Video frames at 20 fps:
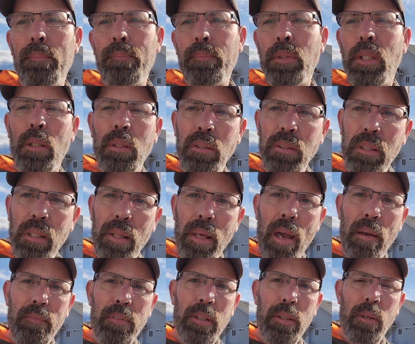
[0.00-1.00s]
you can see
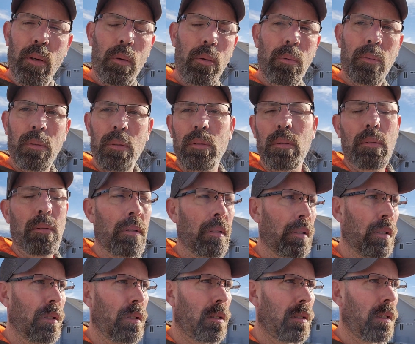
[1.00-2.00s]
that video
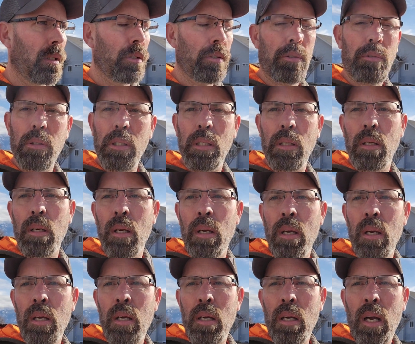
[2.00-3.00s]
in the history.
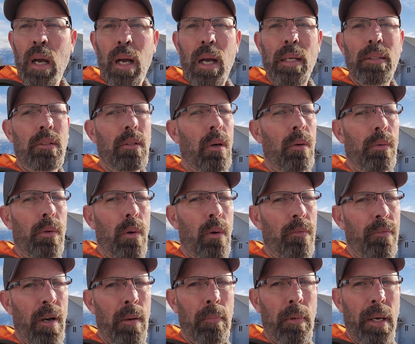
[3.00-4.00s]
I don't know
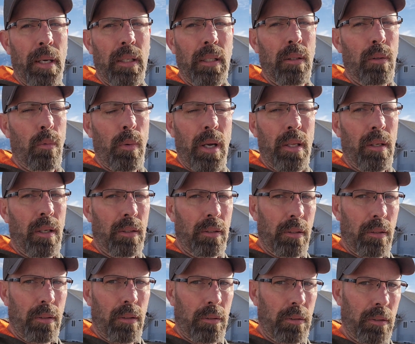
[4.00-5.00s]
if I'm liking the way
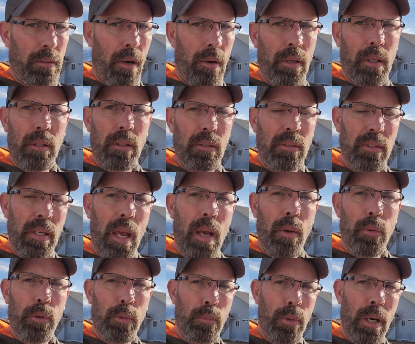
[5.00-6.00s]
they're starting to
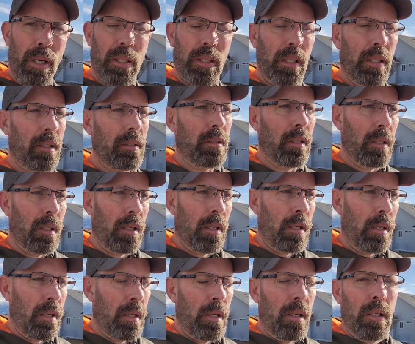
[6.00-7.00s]
sound or break in.
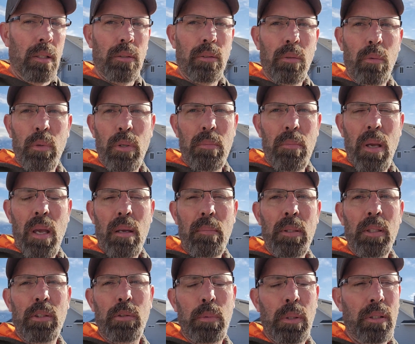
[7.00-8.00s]
So we may
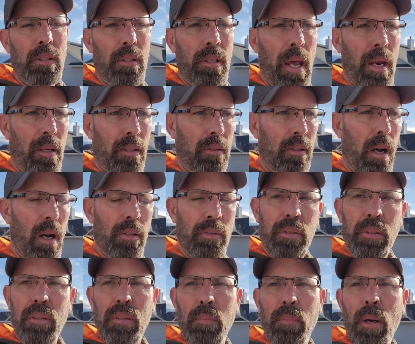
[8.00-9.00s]
be switching that exhaust
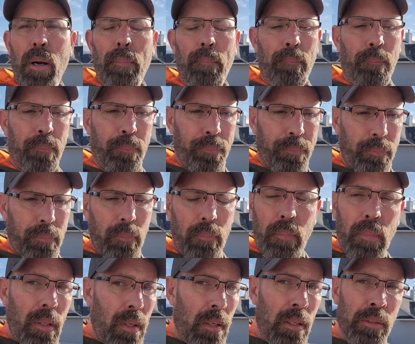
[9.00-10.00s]
system up.
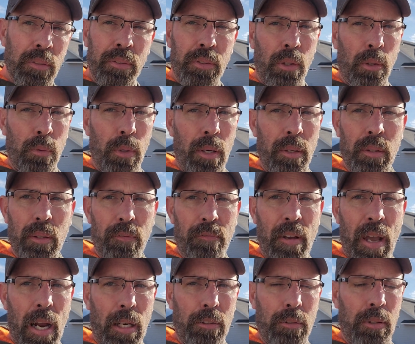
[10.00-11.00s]
It's still running the
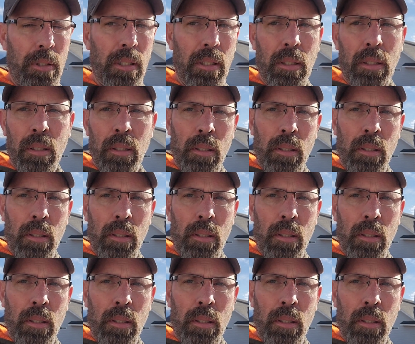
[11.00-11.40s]
factory,